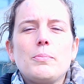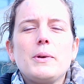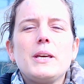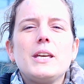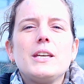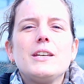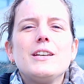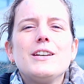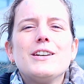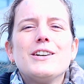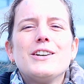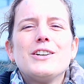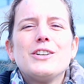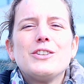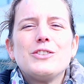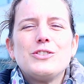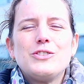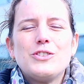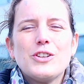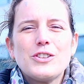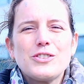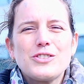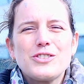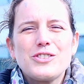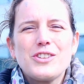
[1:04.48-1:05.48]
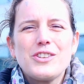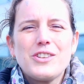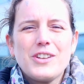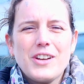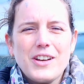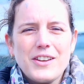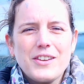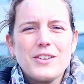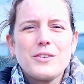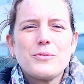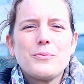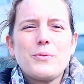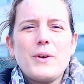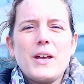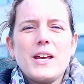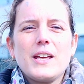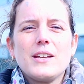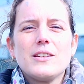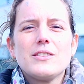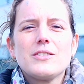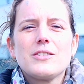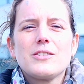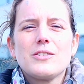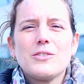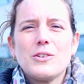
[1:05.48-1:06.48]
be just another
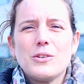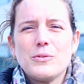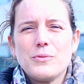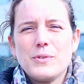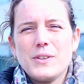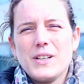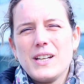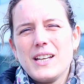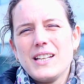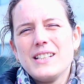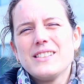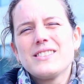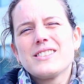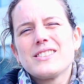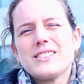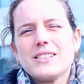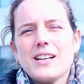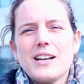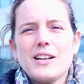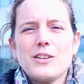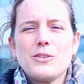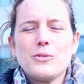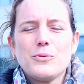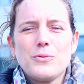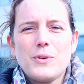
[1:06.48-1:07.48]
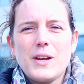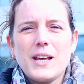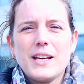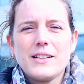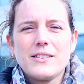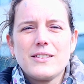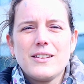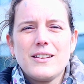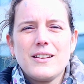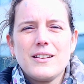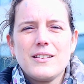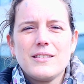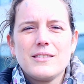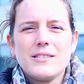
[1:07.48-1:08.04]
phase of an intertidal flat.